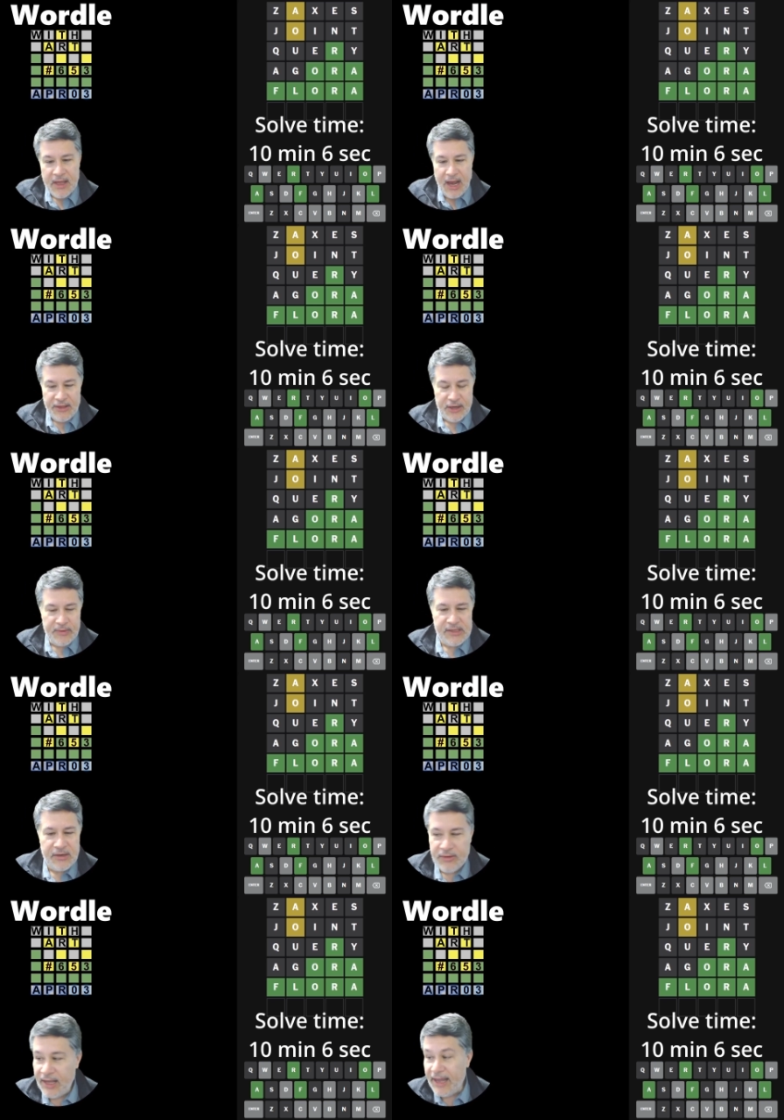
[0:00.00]
I think we did
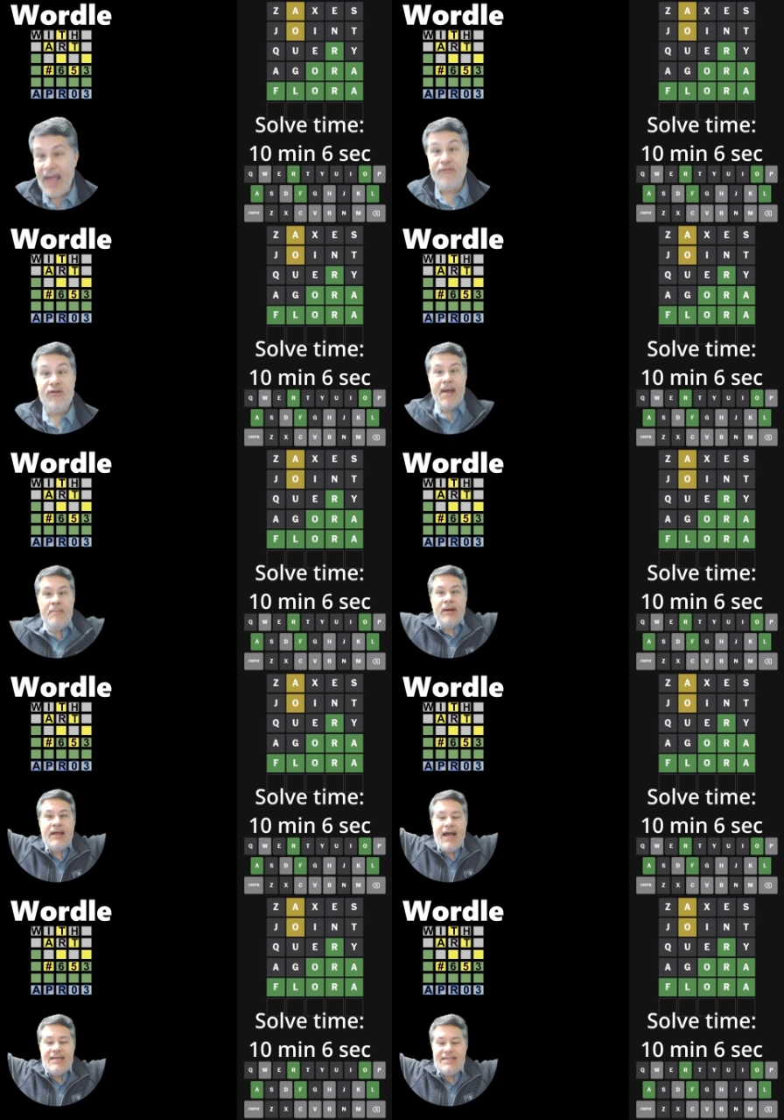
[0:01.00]
okay. And remember,
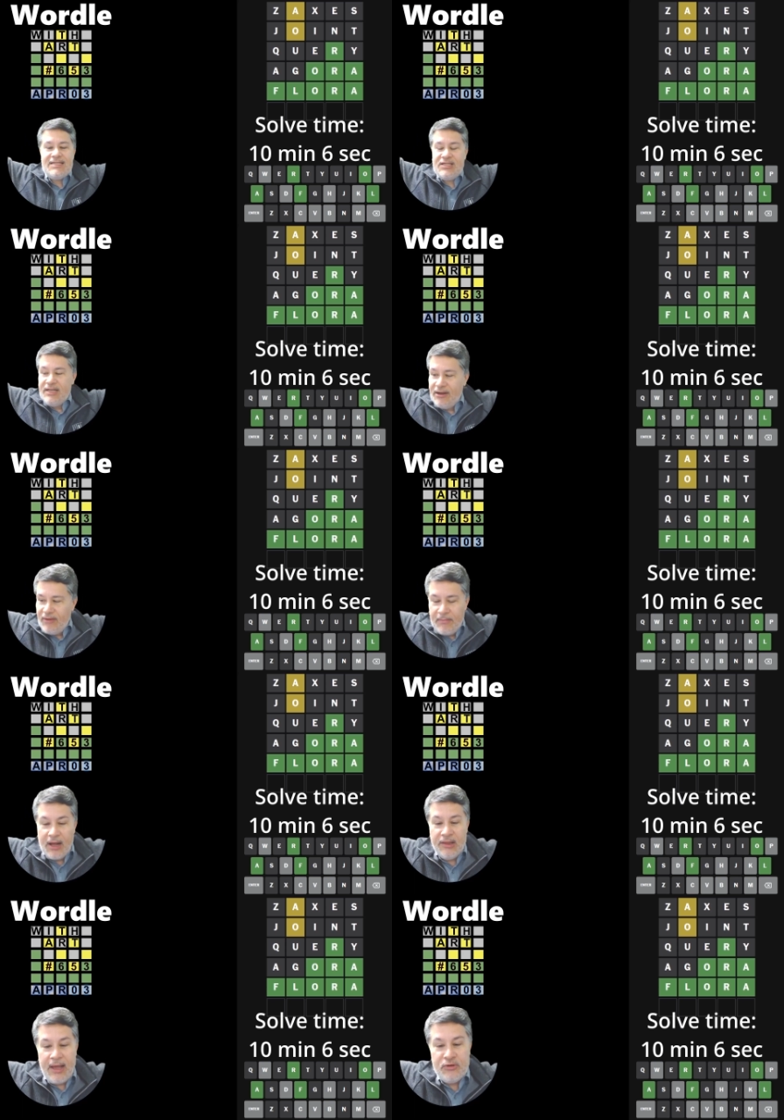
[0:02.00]
guys, it's
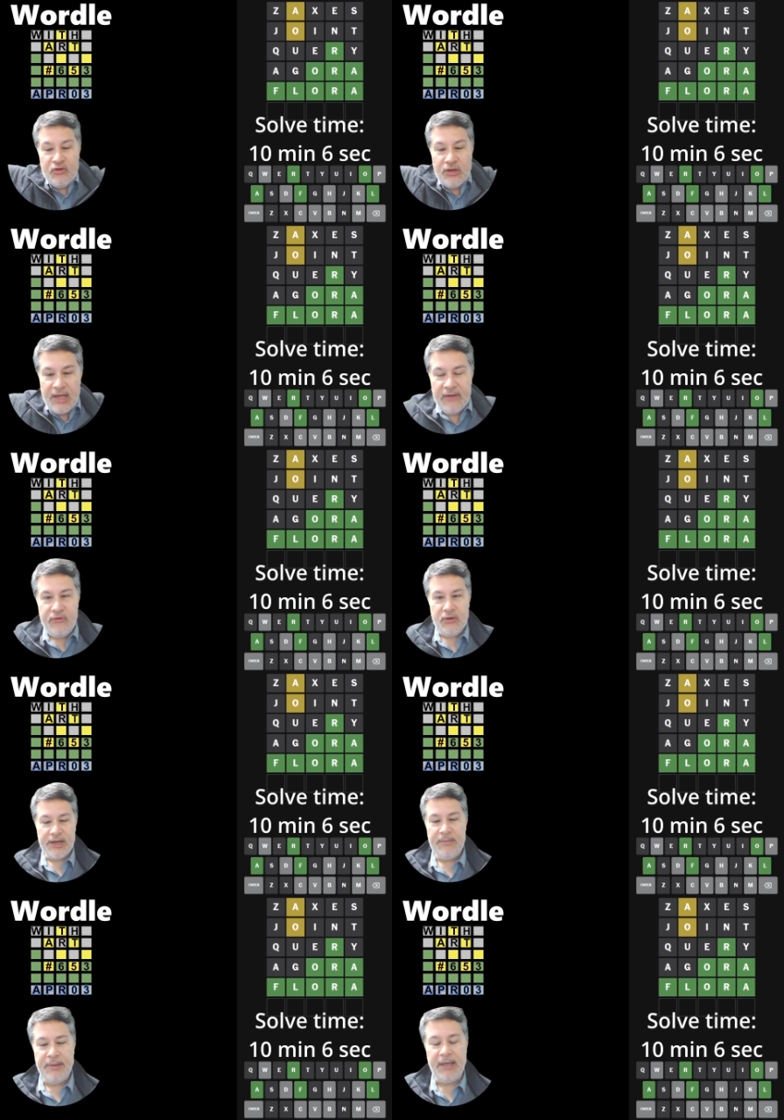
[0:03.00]
I'm sure a lot of you are
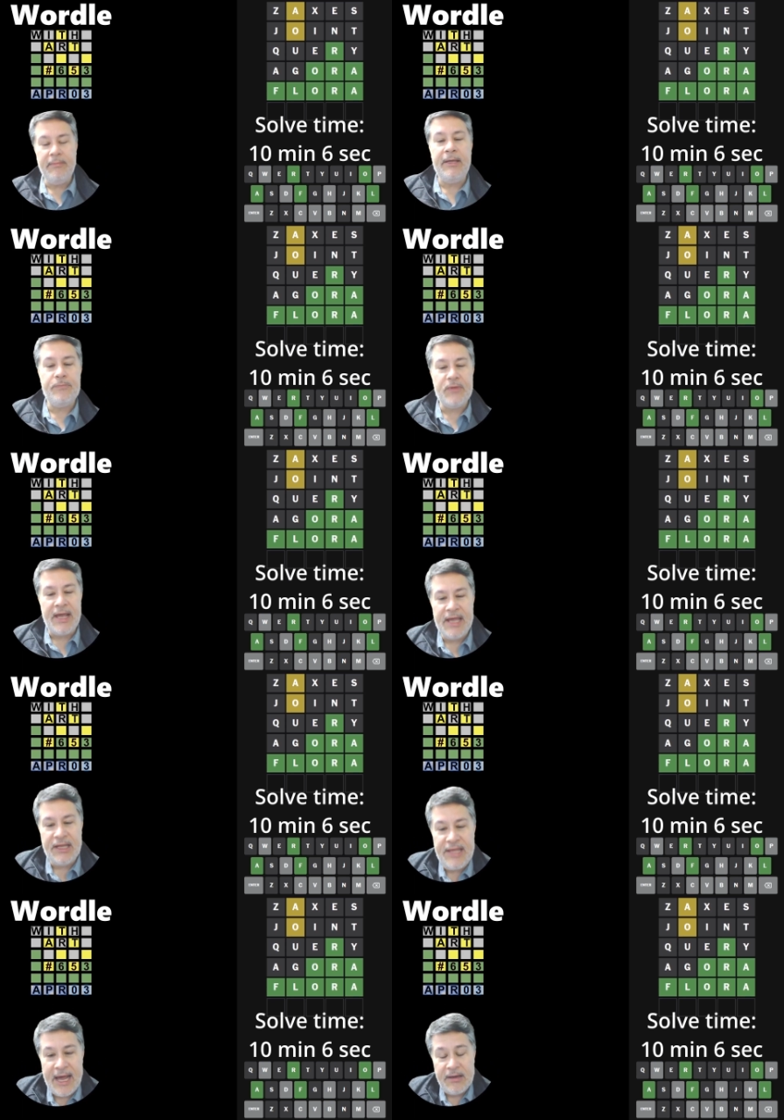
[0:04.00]
going to beat me and
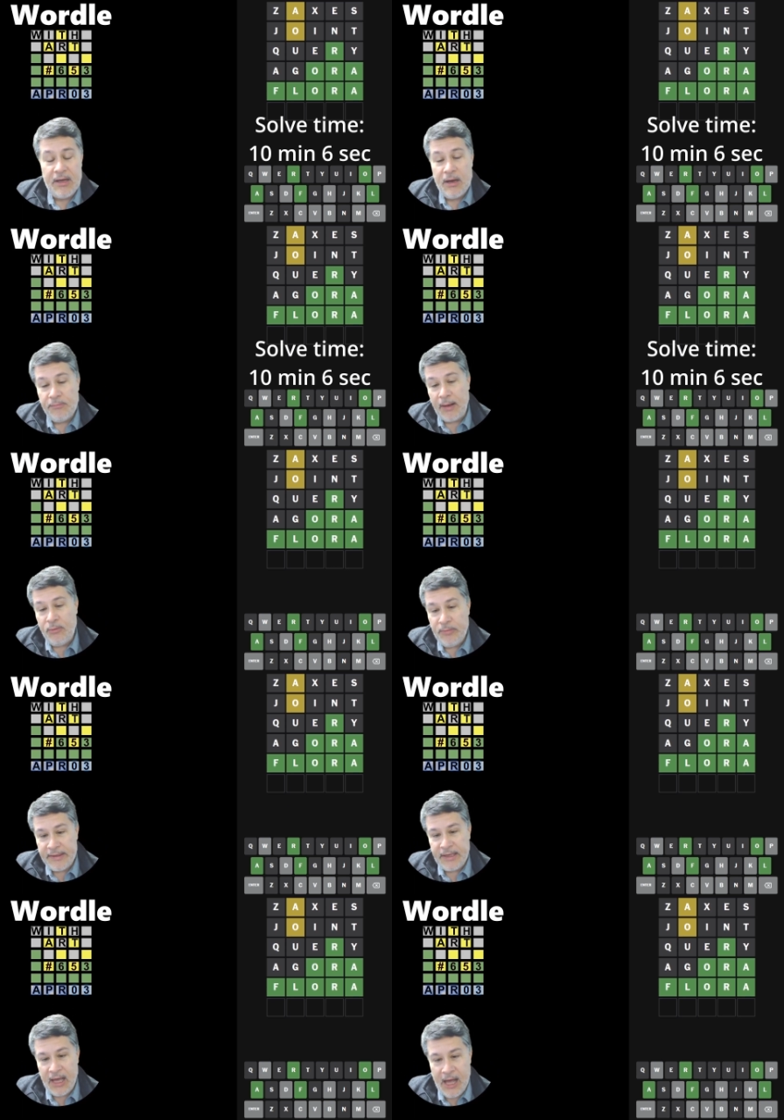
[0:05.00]
get that
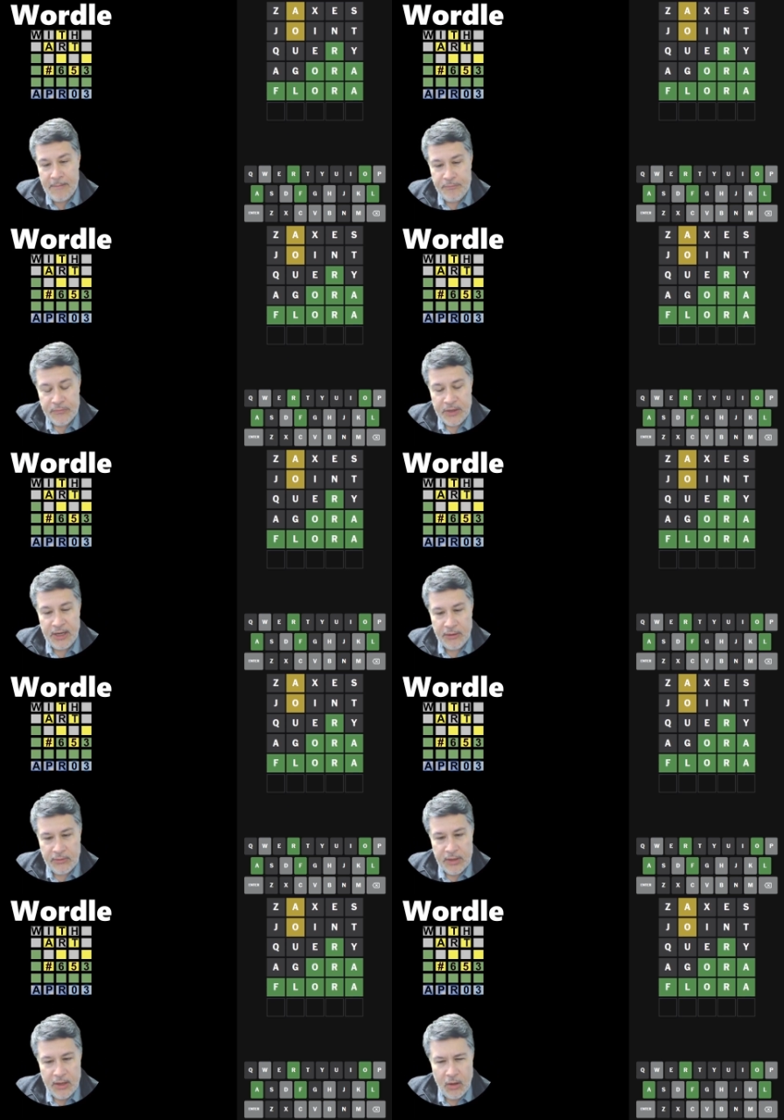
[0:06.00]
probably
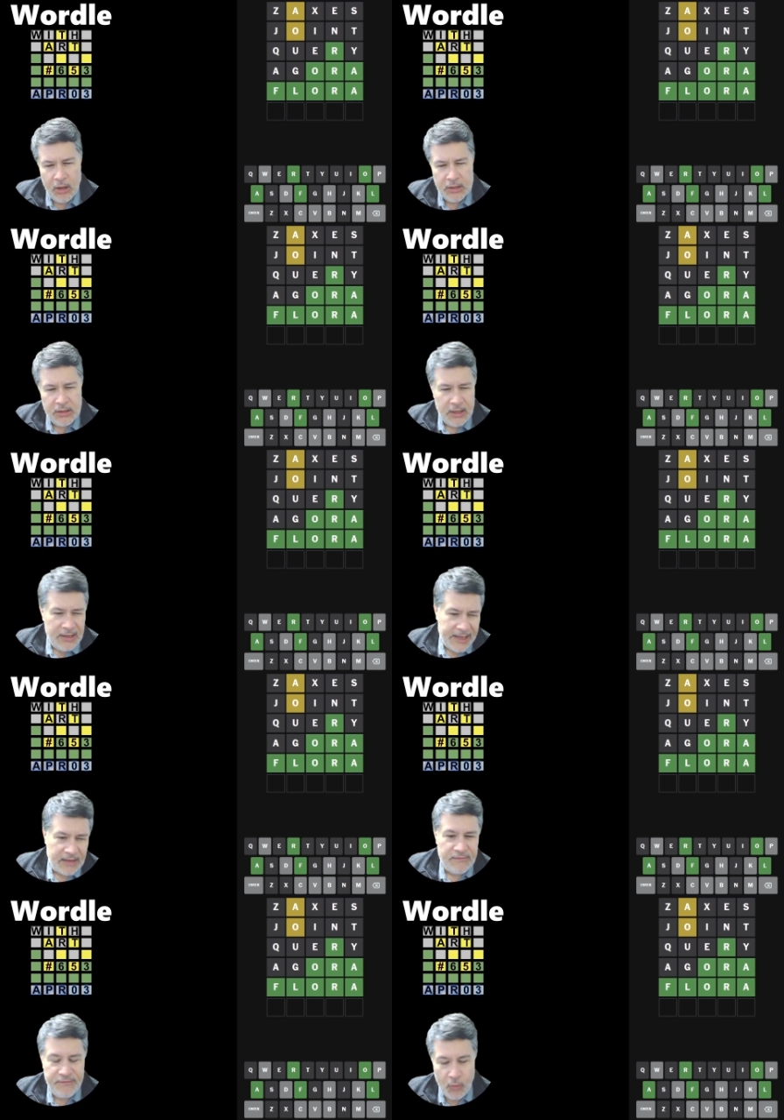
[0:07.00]
all like
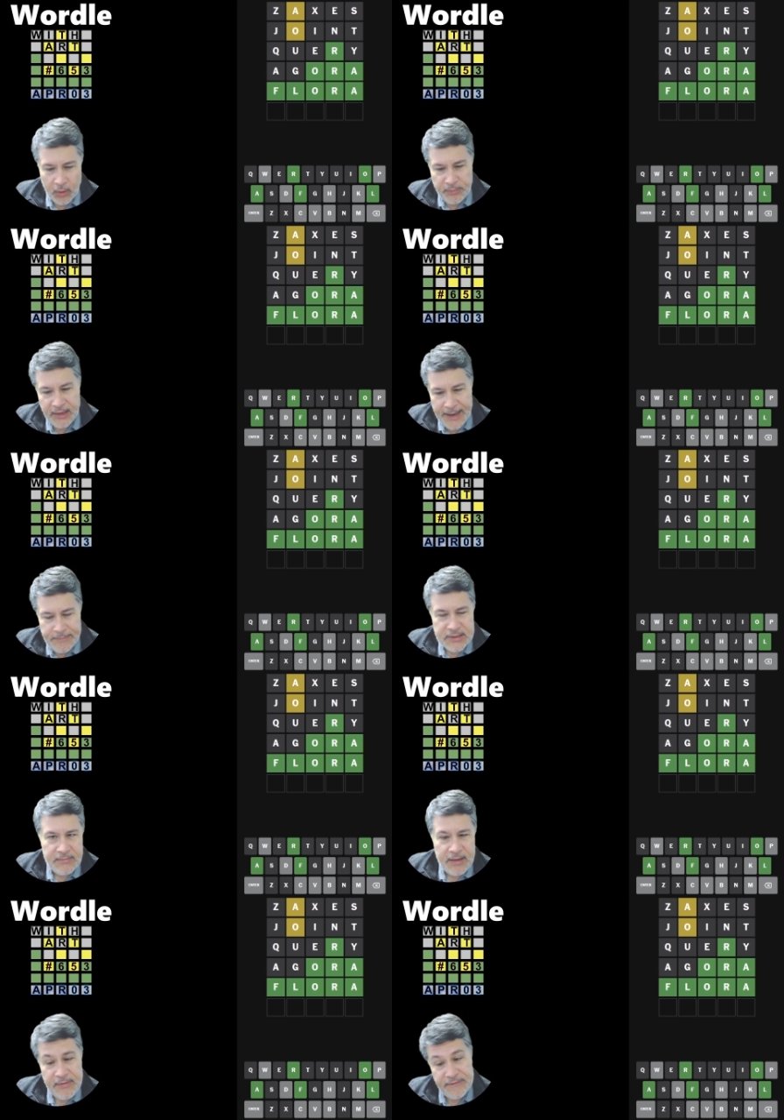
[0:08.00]
in 4 perhaps and
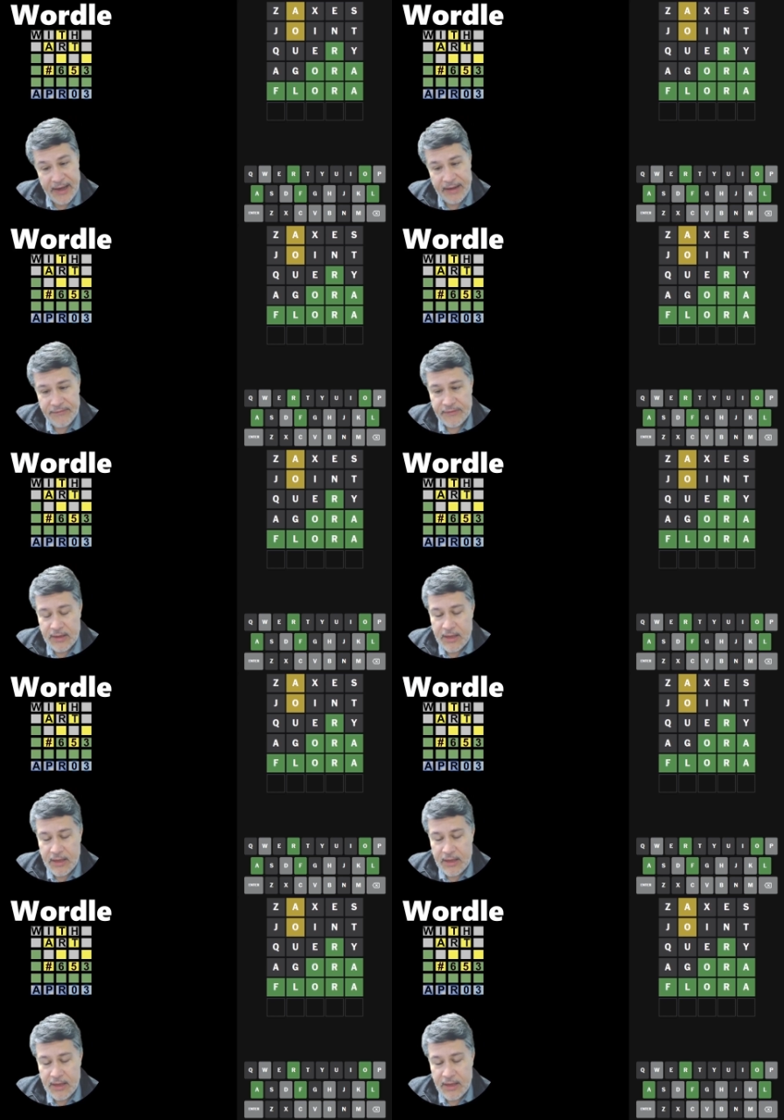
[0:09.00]
maybe 5.